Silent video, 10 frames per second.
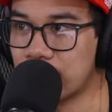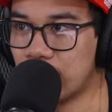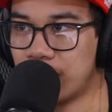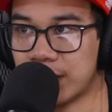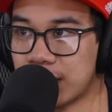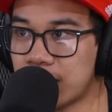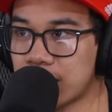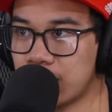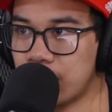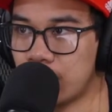herself because that's not
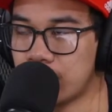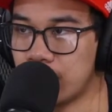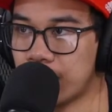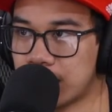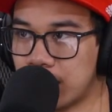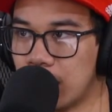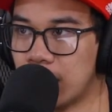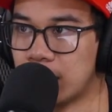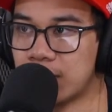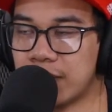what she wants, you know,
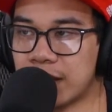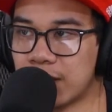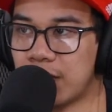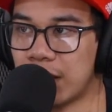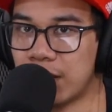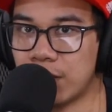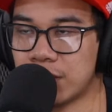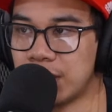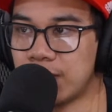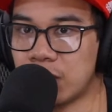and it's because of that, you know,
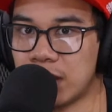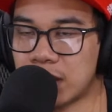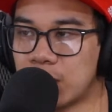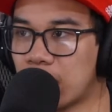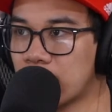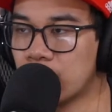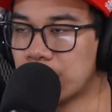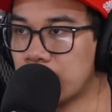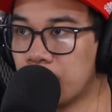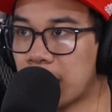she has to be careful
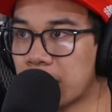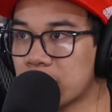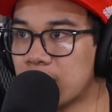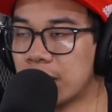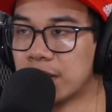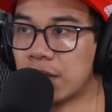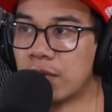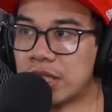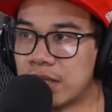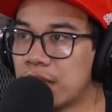what she wears because
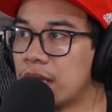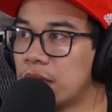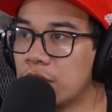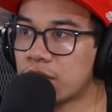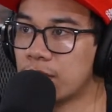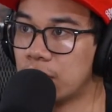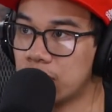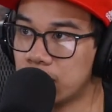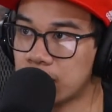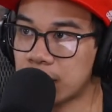otherwise she's going to get looks from
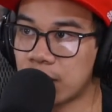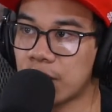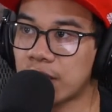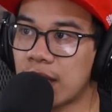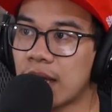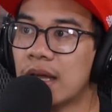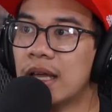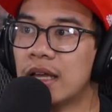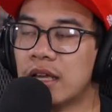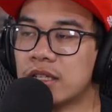dudes and stuff like that.
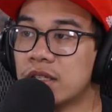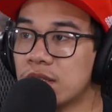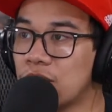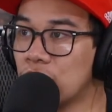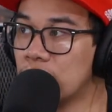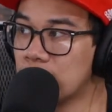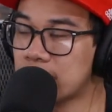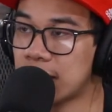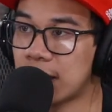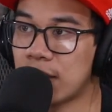Right. And she doesn't feel very
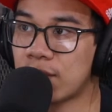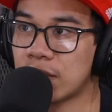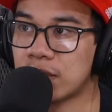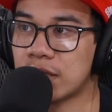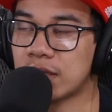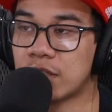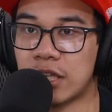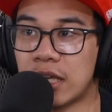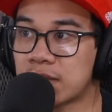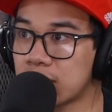safe, and she
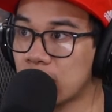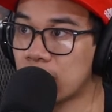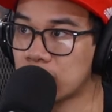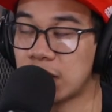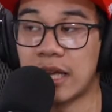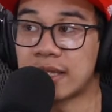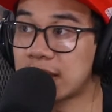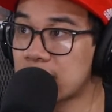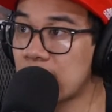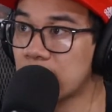hates herself. She hates
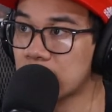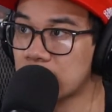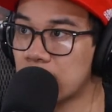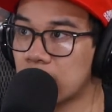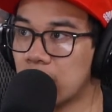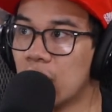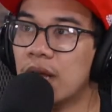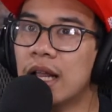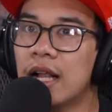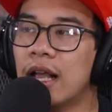that side of herself, you know,
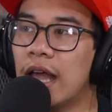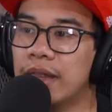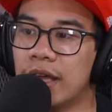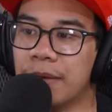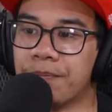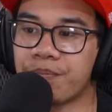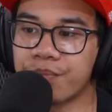and then